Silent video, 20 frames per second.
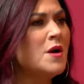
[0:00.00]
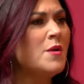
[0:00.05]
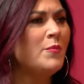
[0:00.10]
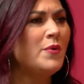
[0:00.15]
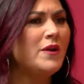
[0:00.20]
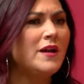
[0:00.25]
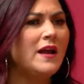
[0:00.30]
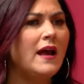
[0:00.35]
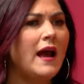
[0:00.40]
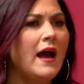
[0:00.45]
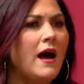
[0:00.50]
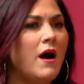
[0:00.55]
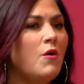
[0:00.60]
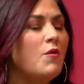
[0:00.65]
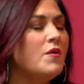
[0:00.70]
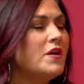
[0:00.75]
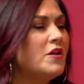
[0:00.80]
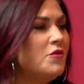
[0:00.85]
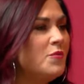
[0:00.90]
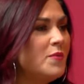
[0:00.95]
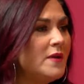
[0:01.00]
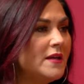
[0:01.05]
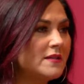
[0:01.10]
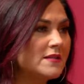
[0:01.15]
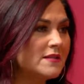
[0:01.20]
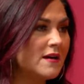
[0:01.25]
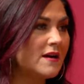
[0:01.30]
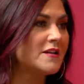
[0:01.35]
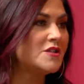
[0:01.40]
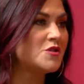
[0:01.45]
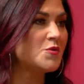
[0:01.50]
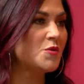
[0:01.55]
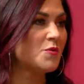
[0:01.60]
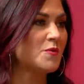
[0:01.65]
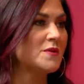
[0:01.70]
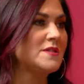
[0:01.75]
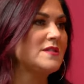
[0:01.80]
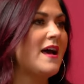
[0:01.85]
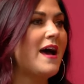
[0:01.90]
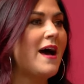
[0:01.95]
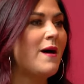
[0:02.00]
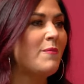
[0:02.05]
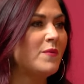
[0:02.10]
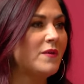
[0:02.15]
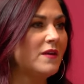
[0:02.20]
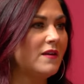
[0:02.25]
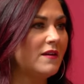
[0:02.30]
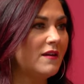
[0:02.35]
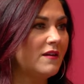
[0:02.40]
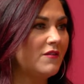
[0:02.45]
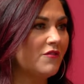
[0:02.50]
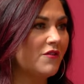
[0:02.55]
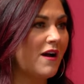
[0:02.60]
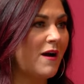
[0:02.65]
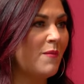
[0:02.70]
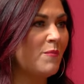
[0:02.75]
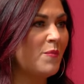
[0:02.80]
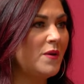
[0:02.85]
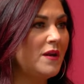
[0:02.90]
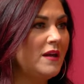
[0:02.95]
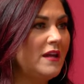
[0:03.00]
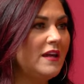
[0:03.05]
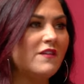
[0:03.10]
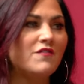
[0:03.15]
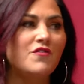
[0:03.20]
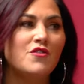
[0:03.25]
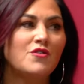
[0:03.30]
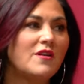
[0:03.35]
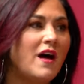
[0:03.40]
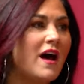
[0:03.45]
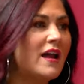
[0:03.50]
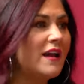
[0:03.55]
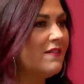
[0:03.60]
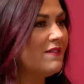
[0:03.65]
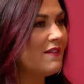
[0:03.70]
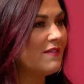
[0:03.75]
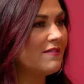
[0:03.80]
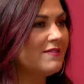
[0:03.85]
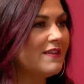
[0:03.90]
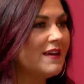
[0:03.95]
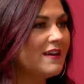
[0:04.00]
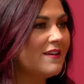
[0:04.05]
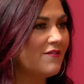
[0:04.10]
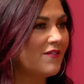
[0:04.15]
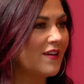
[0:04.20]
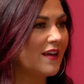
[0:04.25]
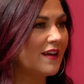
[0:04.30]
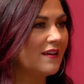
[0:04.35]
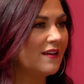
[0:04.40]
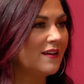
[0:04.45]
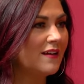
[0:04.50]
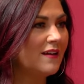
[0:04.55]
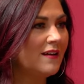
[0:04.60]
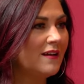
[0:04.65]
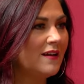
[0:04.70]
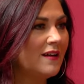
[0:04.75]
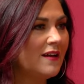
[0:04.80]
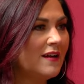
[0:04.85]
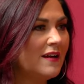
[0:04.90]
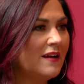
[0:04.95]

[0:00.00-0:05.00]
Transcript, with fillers: but how can you be in touch with what's happening in your company if you're not in the thick of it? Yeah.